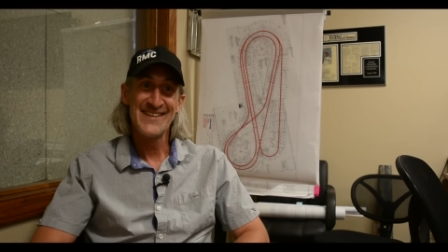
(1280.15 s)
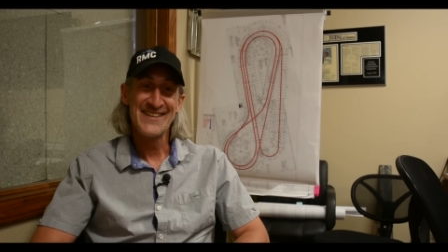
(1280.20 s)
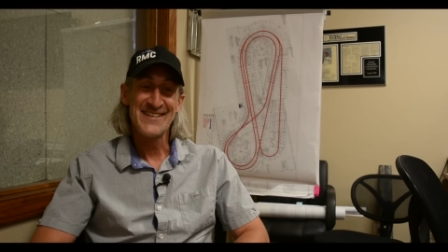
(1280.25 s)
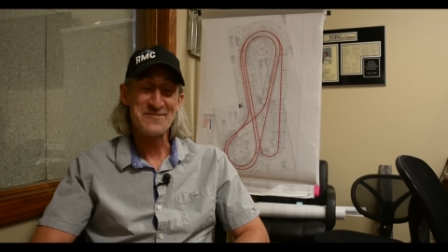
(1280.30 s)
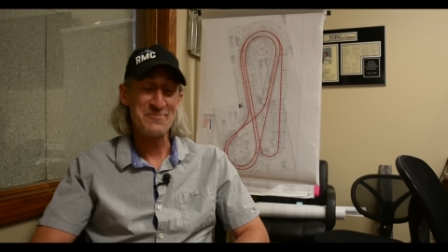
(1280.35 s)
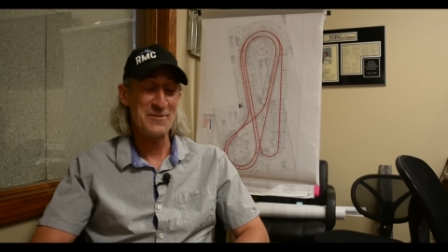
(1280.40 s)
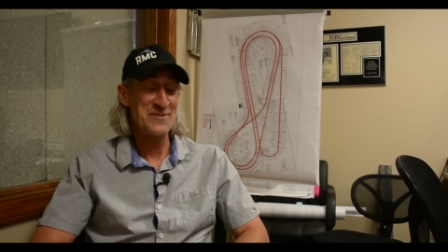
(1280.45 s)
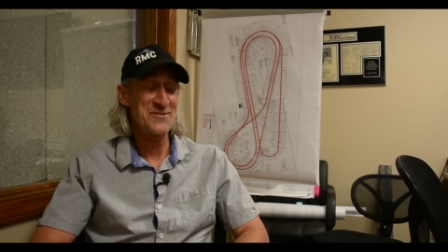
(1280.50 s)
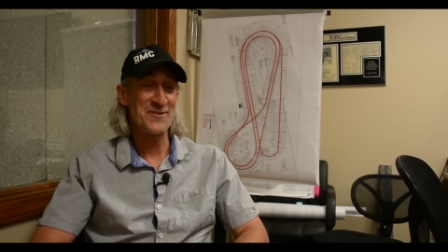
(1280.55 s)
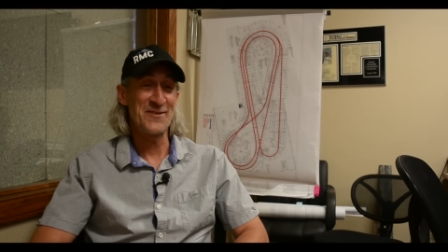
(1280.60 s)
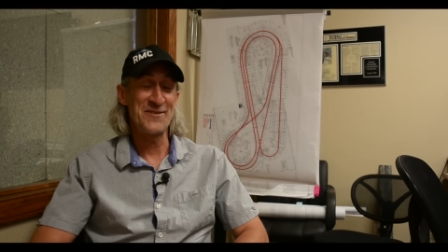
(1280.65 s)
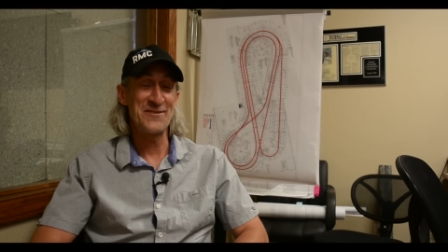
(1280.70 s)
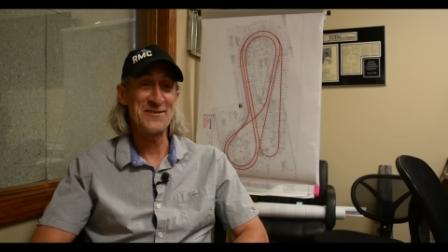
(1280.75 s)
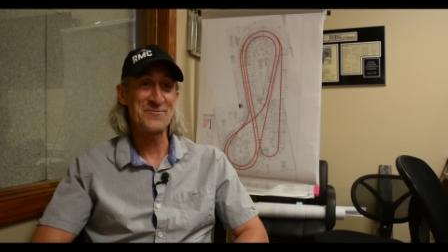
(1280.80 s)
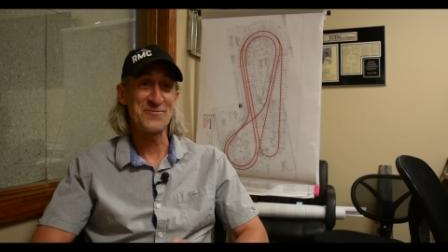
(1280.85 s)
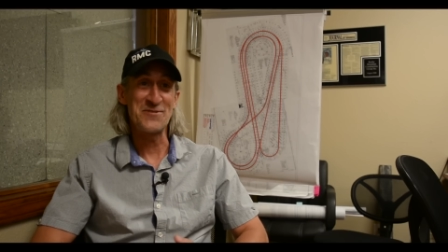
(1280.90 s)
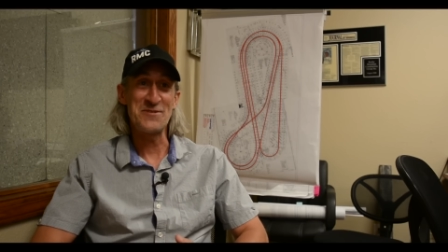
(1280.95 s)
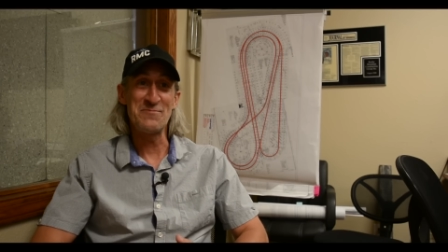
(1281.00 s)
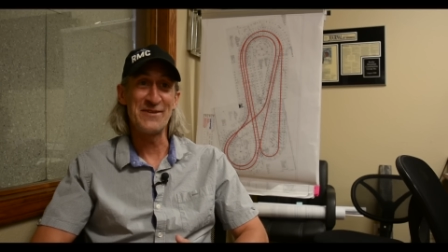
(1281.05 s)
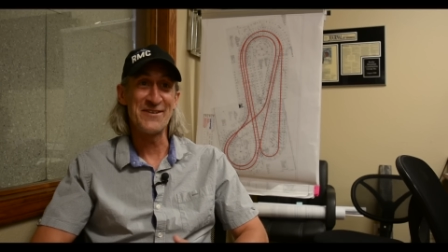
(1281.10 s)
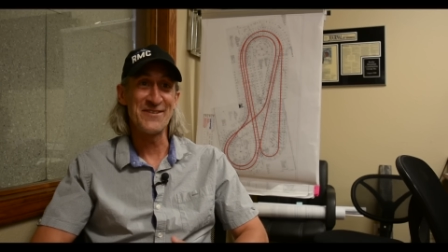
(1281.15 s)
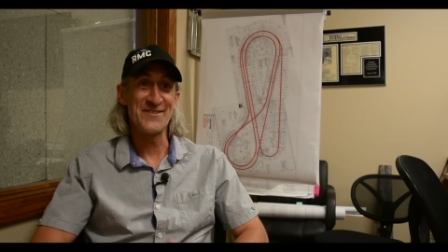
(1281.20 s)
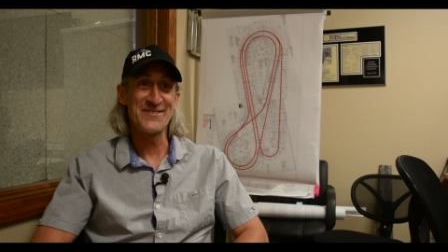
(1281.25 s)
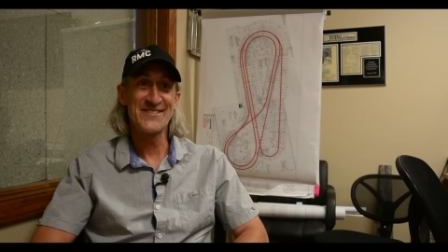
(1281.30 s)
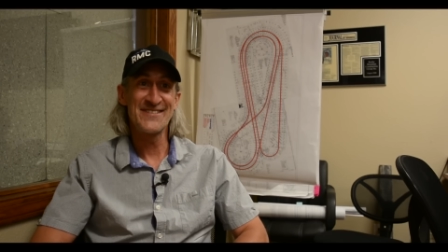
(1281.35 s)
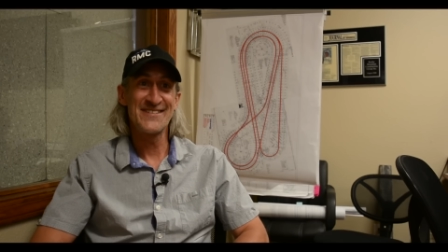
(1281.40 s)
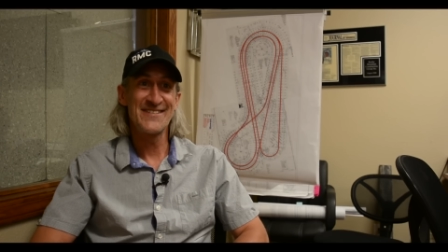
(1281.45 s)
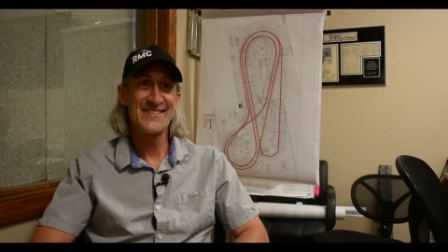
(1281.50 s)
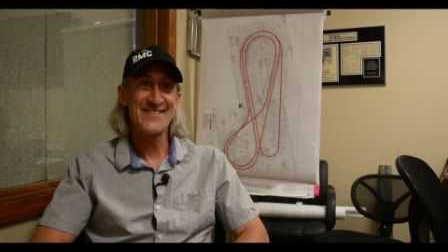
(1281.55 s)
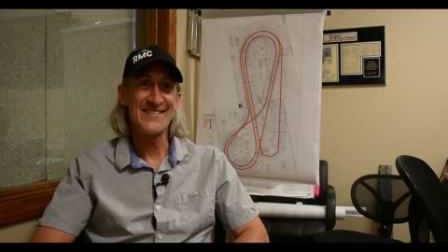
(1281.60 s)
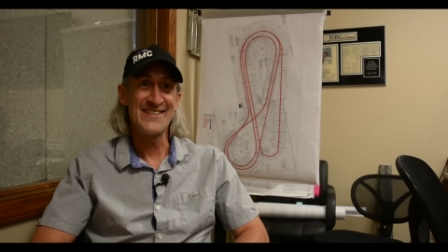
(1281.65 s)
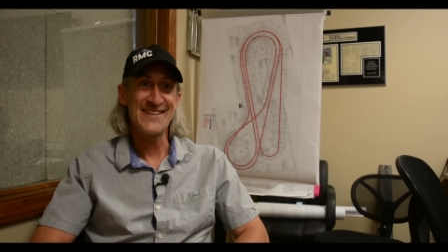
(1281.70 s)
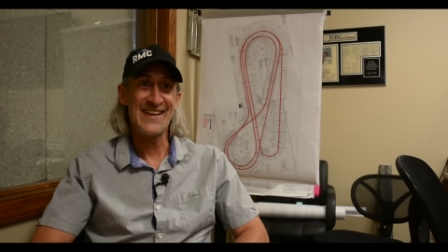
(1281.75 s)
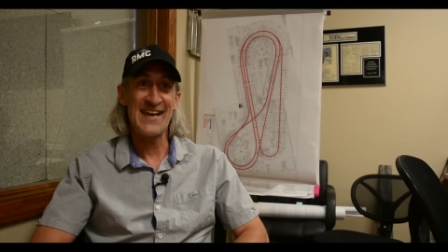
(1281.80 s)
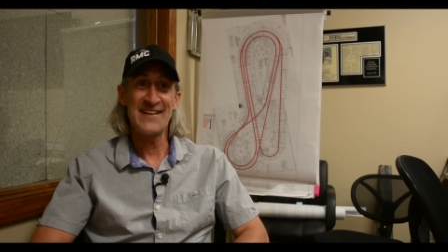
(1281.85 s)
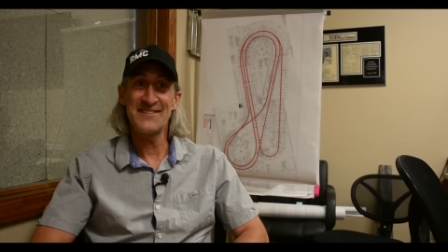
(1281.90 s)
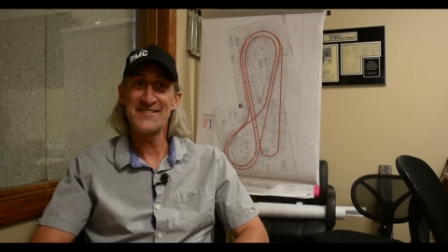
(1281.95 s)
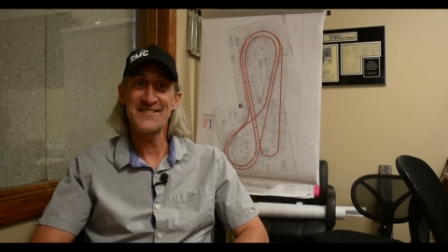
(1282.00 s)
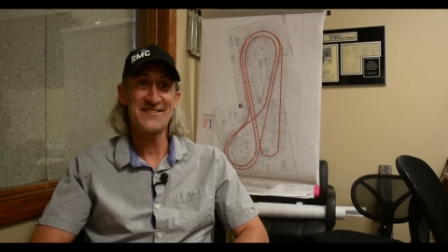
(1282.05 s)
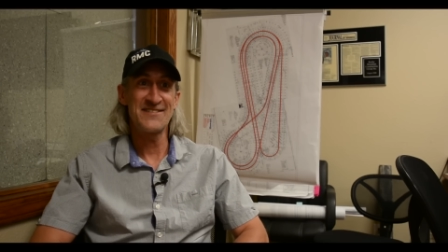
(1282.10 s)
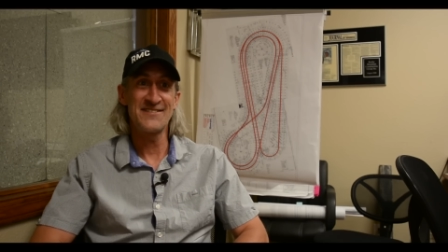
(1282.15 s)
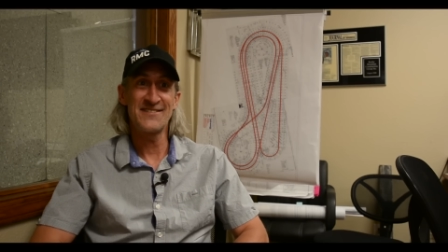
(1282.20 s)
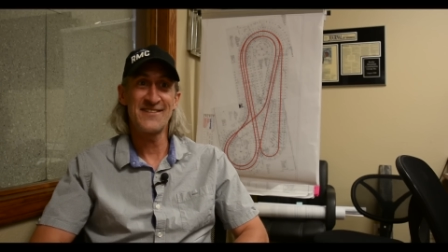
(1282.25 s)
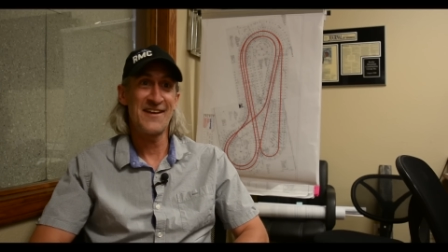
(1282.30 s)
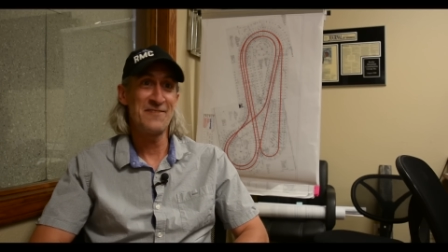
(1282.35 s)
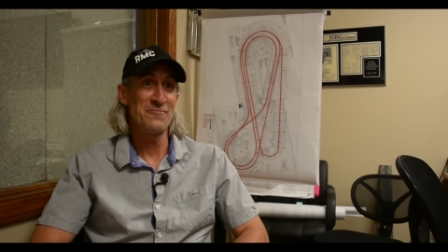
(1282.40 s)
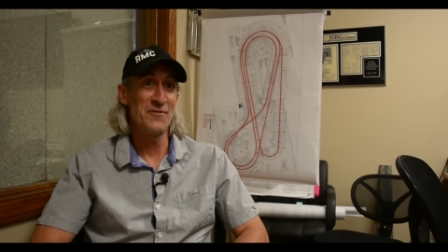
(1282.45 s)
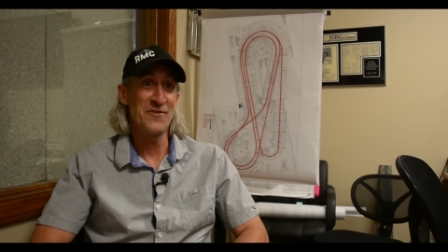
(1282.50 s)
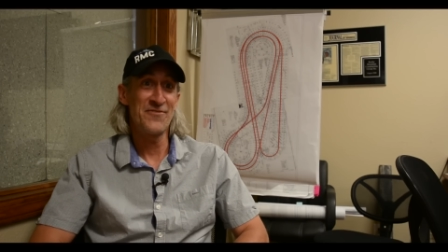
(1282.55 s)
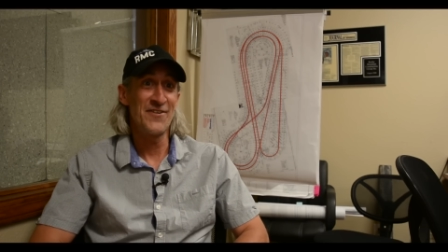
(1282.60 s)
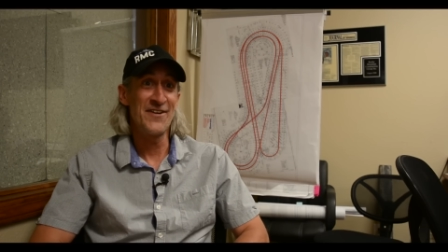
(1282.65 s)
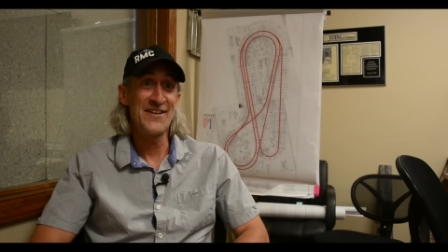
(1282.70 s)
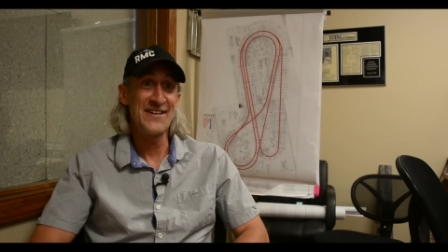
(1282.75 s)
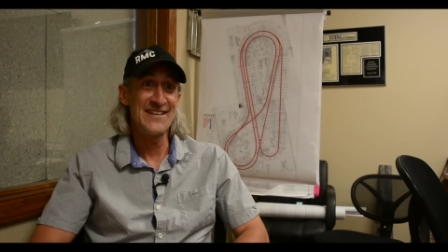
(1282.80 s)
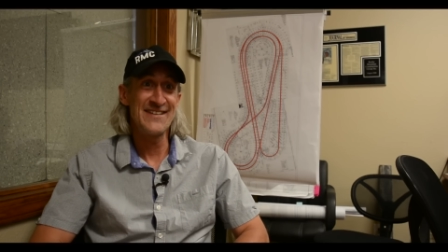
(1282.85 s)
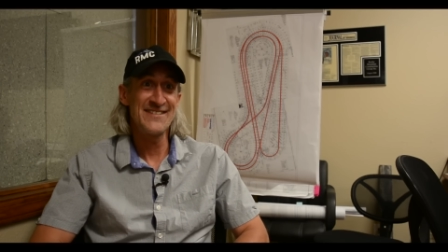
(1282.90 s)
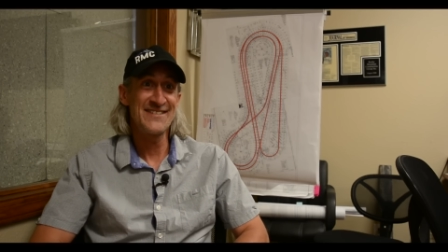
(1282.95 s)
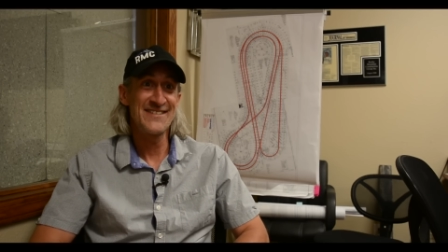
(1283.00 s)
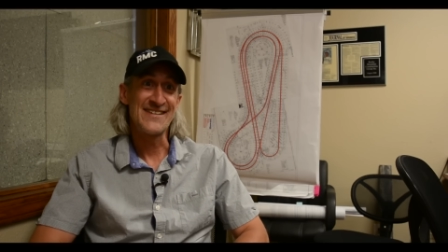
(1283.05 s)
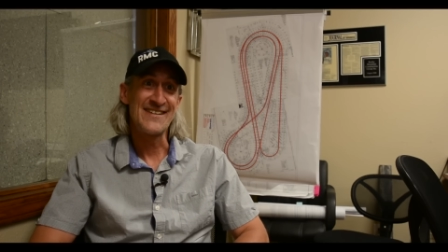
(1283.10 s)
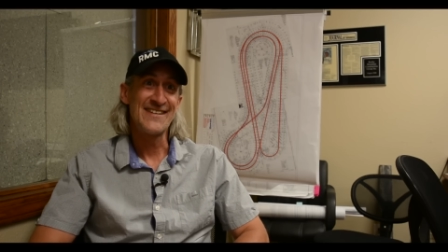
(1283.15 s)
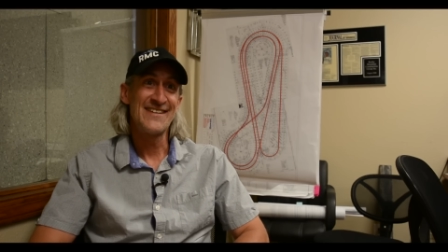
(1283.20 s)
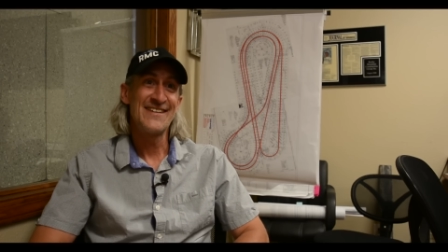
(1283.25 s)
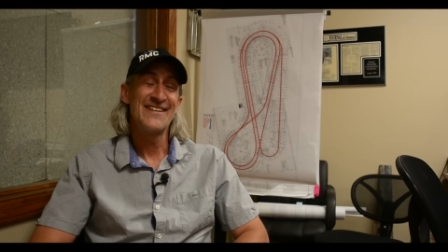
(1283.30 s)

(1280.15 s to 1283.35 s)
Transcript: Especially on these rebuilds, you can't just decide what fun is.